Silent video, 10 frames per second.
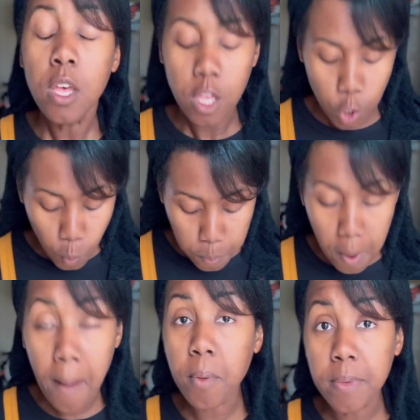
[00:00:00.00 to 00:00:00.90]
you will
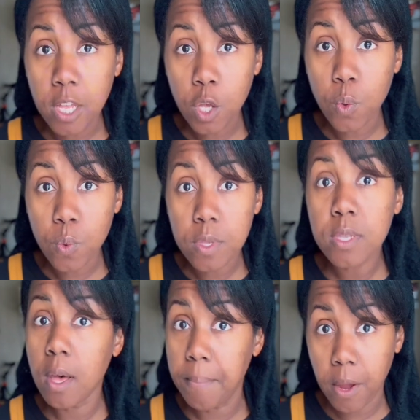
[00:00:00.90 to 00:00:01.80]
probably
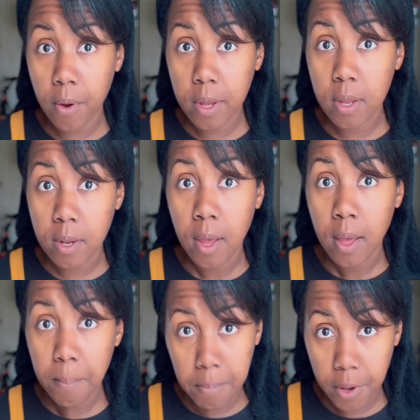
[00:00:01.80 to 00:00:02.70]
use American
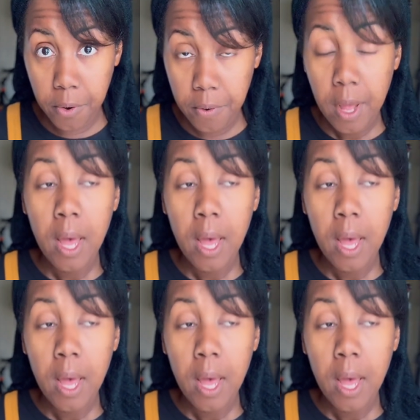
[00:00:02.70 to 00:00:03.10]
butter.